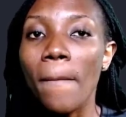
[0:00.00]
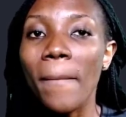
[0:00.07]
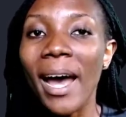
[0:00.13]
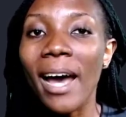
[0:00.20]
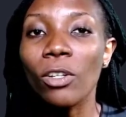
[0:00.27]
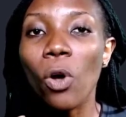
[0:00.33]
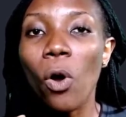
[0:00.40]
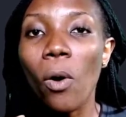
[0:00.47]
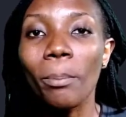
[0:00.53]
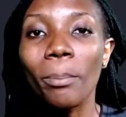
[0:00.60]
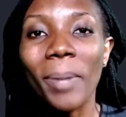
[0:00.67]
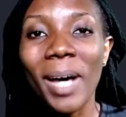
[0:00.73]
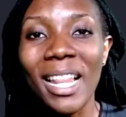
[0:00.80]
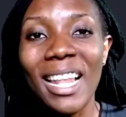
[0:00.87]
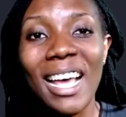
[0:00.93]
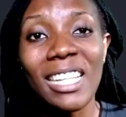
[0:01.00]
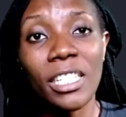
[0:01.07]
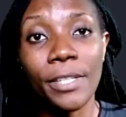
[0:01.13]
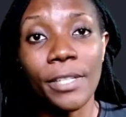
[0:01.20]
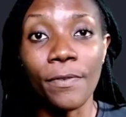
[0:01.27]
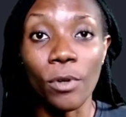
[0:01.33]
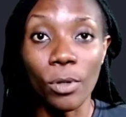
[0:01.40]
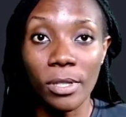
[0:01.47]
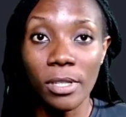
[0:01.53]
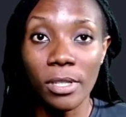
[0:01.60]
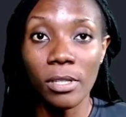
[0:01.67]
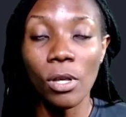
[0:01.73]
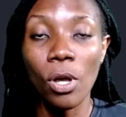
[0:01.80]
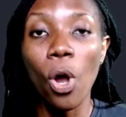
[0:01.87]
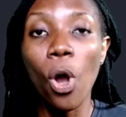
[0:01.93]
by an unbalanced
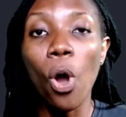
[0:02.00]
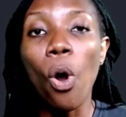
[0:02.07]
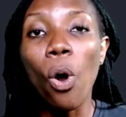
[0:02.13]
force